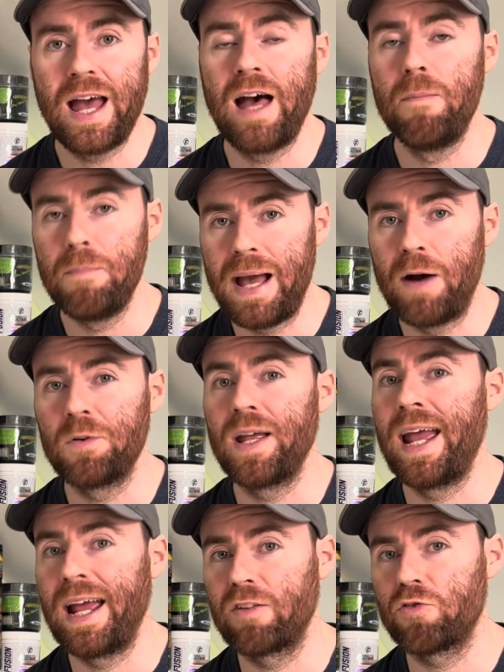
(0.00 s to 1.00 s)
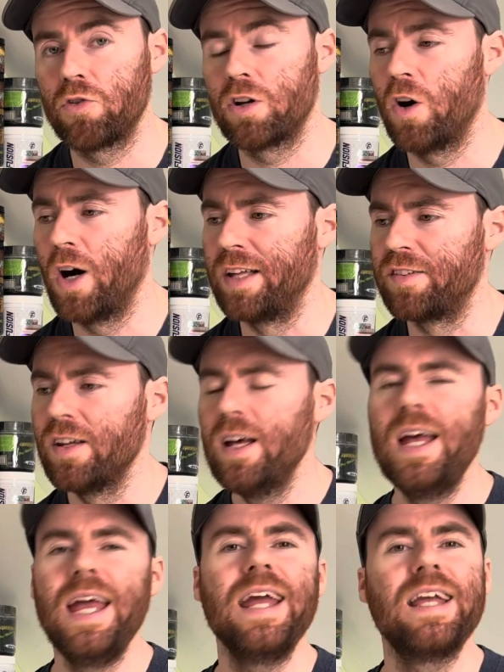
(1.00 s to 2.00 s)
amount extra, guys.
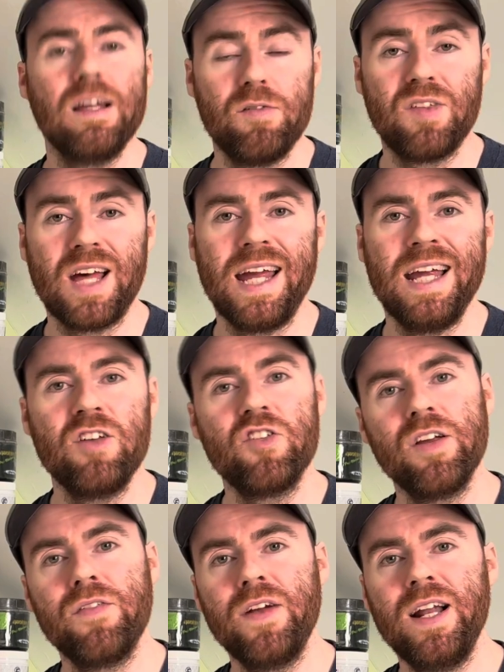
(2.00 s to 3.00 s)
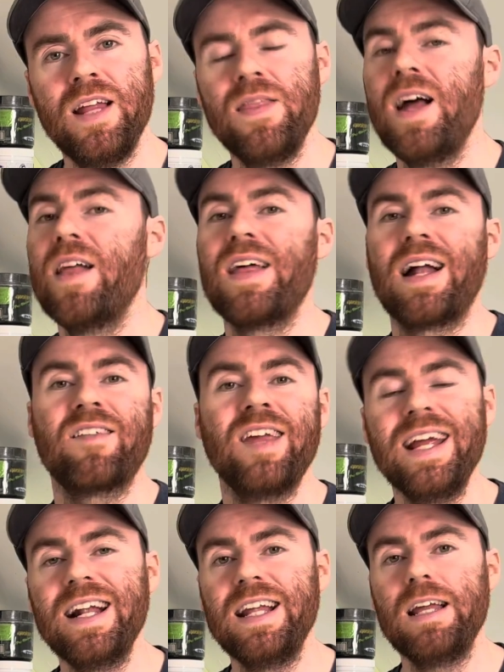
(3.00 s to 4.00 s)
It gives that itchy feeling, that
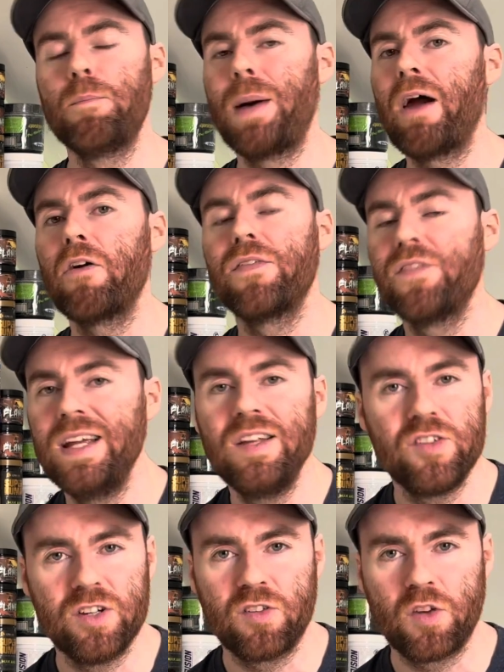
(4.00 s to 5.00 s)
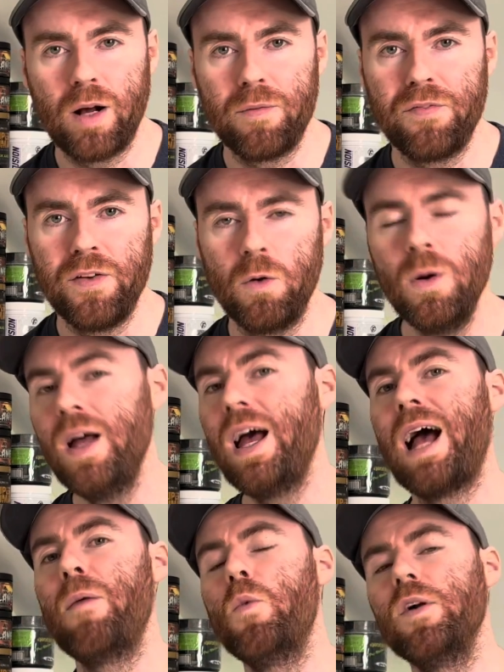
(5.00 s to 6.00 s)
tingly paresthesia type feel,
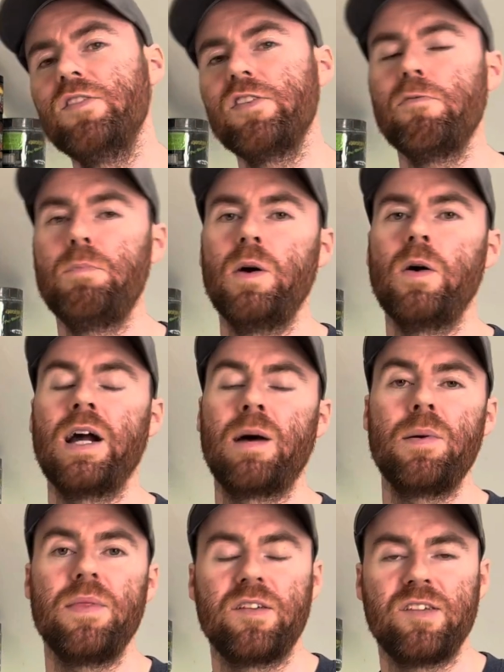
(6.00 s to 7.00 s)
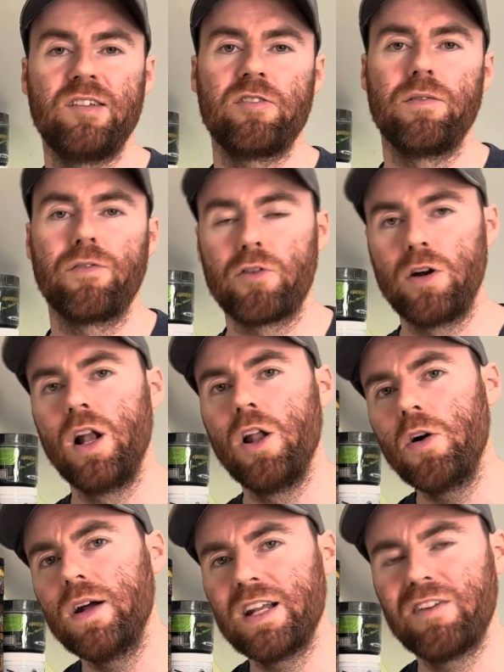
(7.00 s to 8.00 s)
and once you've built it up in the system for a
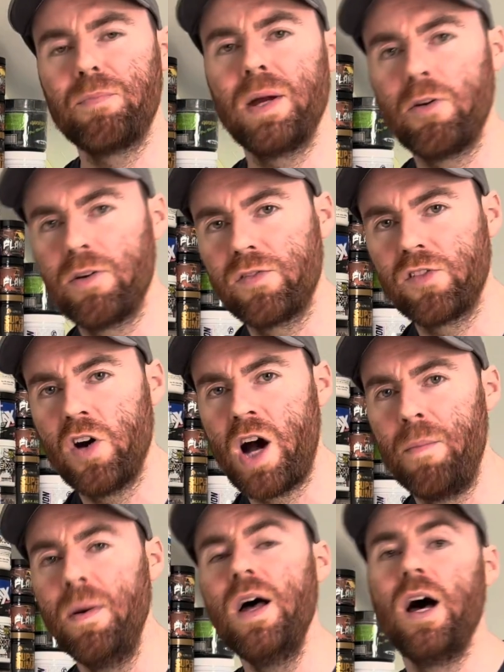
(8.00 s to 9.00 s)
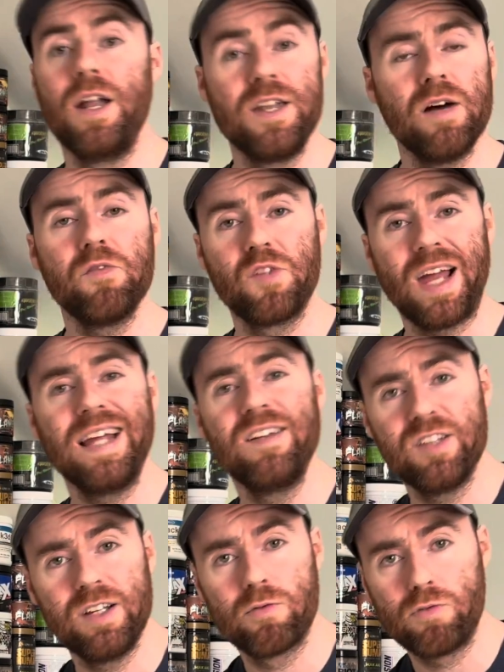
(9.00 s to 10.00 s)
long enough period of time, enough days
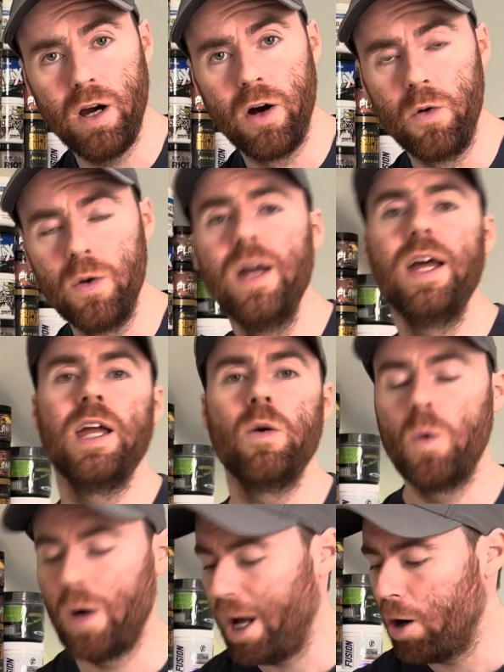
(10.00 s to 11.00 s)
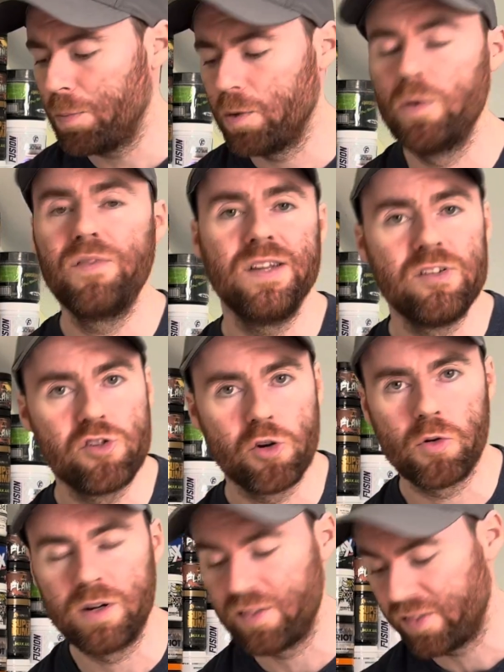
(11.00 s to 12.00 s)
in a row, it will help you with
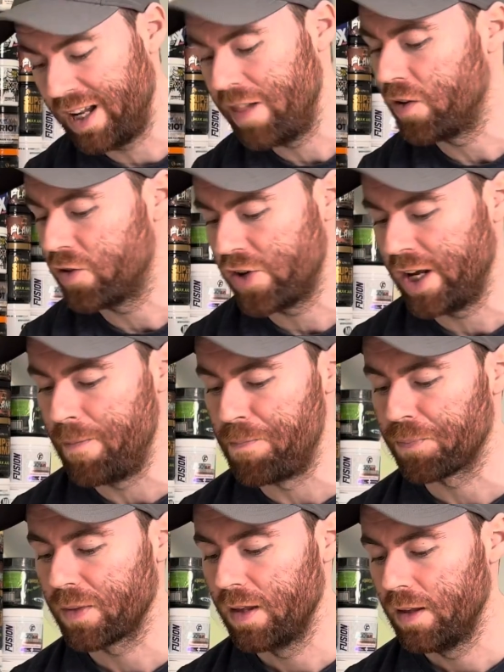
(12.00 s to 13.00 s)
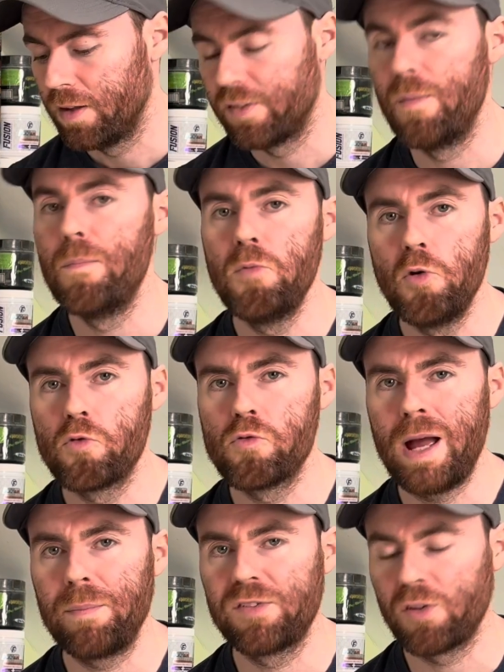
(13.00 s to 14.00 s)
endurance in the gym. So more
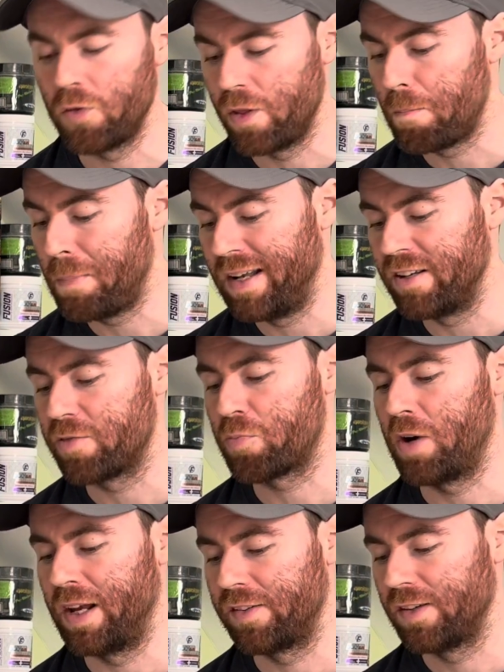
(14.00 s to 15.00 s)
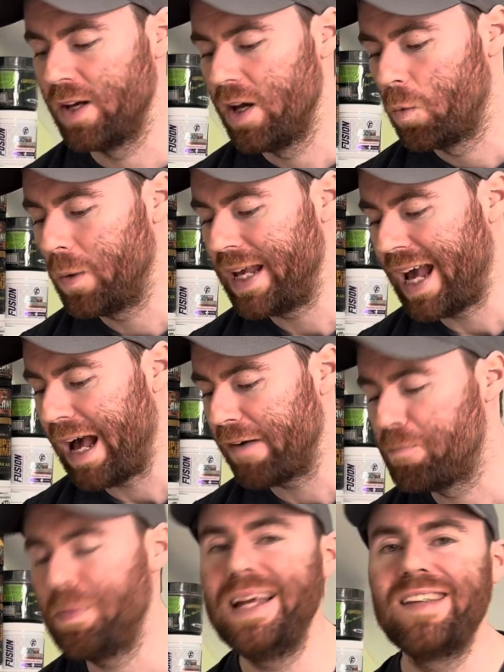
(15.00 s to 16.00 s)
reps on the bench press. We
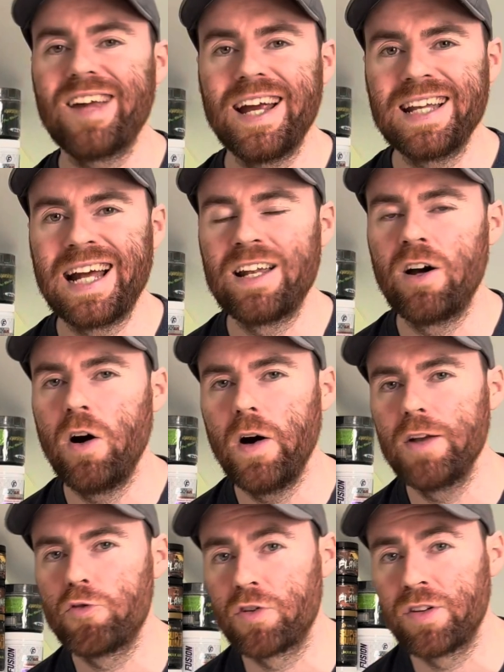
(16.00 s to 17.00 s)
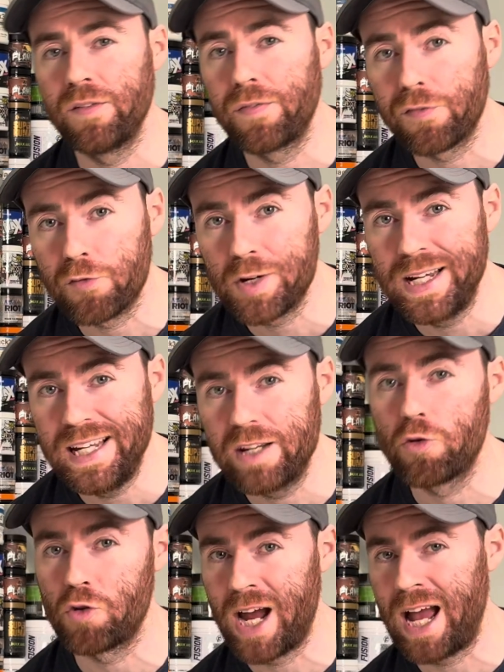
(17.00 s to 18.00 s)
have betaine and hydrous at 3
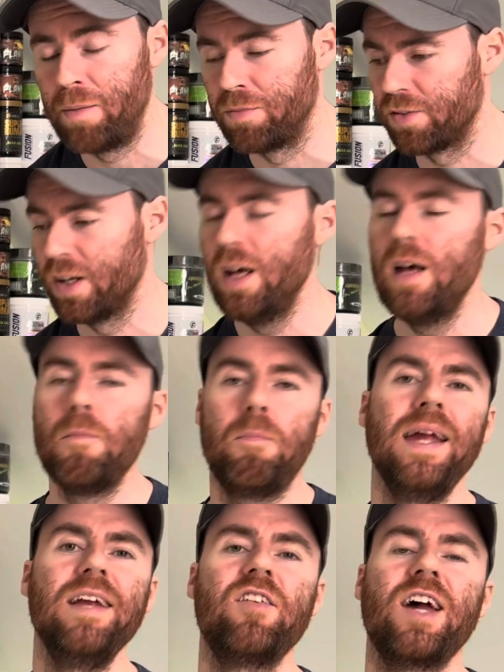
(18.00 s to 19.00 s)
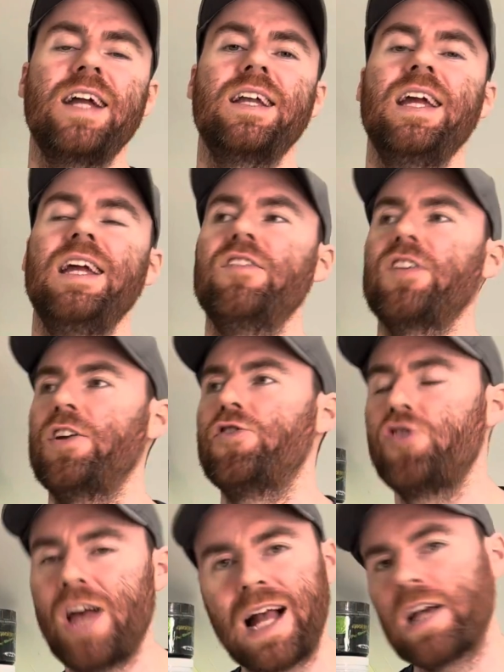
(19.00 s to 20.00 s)
grams. Betaine is a
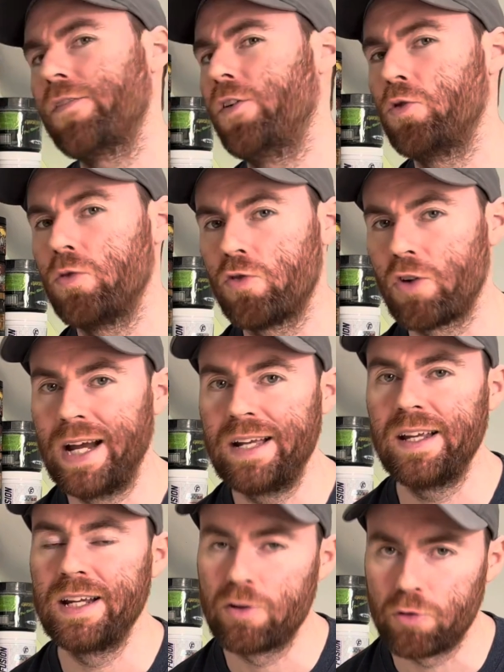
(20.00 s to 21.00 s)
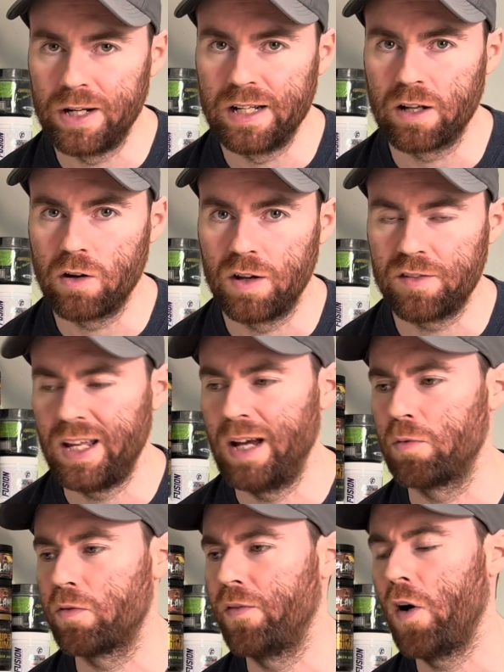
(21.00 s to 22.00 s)
jack of all trade ingredient, guys. It
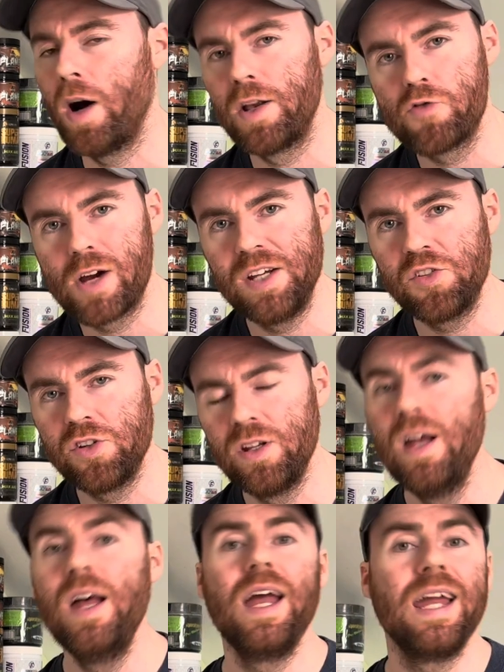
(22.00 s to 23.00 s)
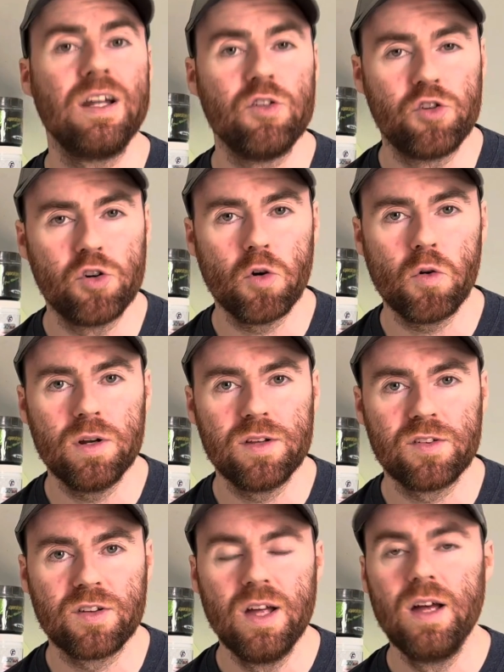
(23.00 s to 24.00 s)
helps with hydration, endurance,